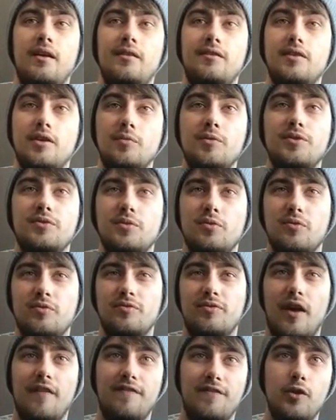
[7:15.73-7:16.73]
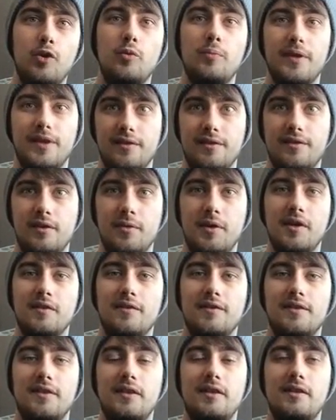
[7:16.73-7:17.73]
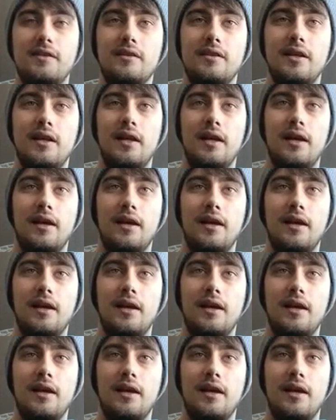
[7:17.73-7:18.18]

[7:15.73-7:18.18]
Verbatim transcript: So we saw a few bits that we hadn't seen